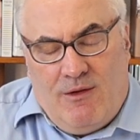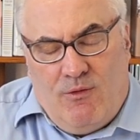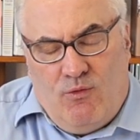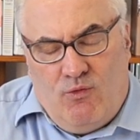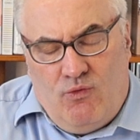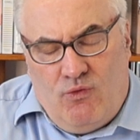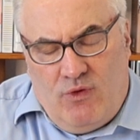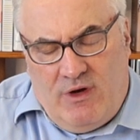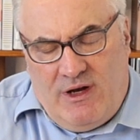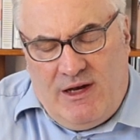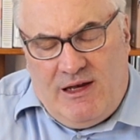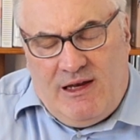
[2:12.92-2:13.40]

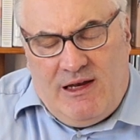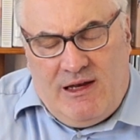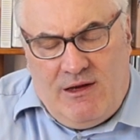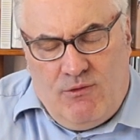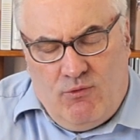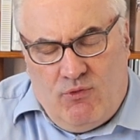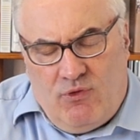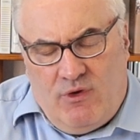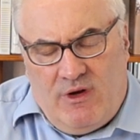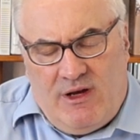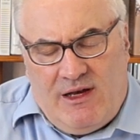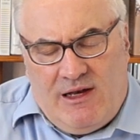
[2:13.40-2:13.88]
really,
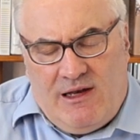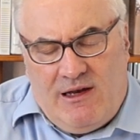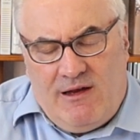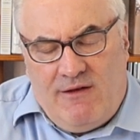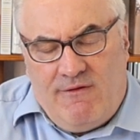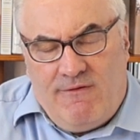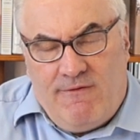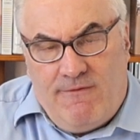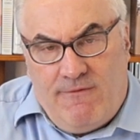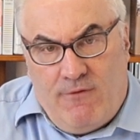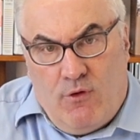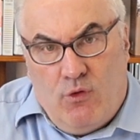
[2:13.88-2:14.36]
really
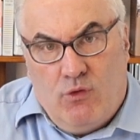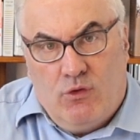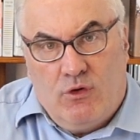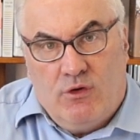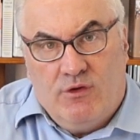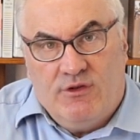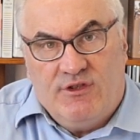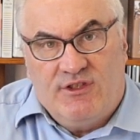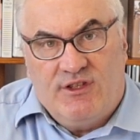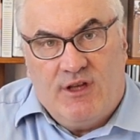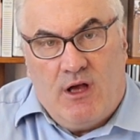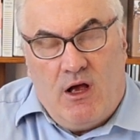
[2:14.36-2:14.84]

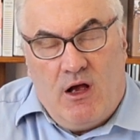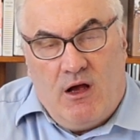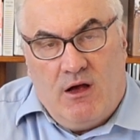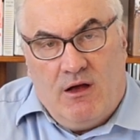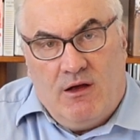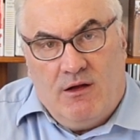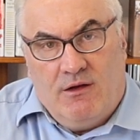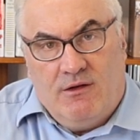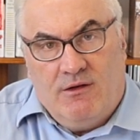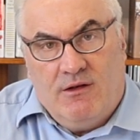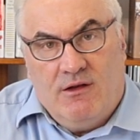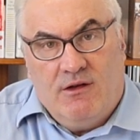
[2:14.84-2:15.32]
focus
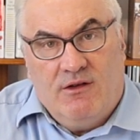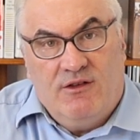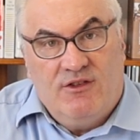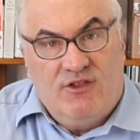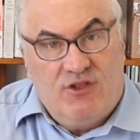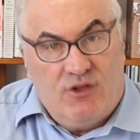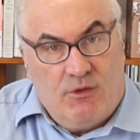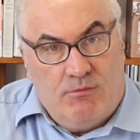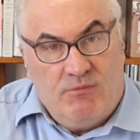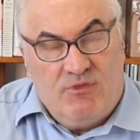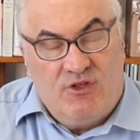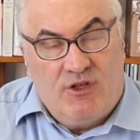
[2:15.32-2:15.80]
on
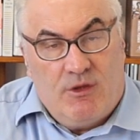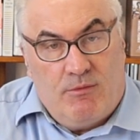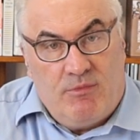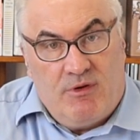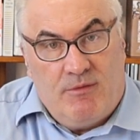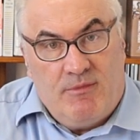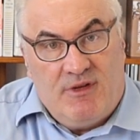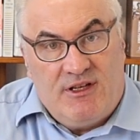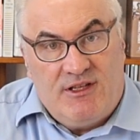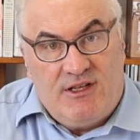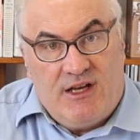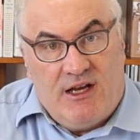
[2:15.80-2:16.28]
some
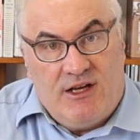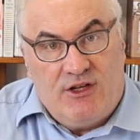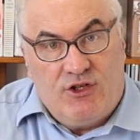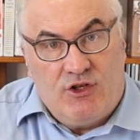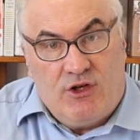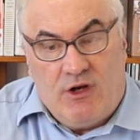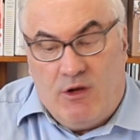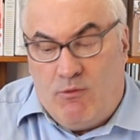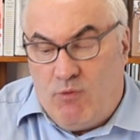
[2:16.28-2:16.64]
supplementation.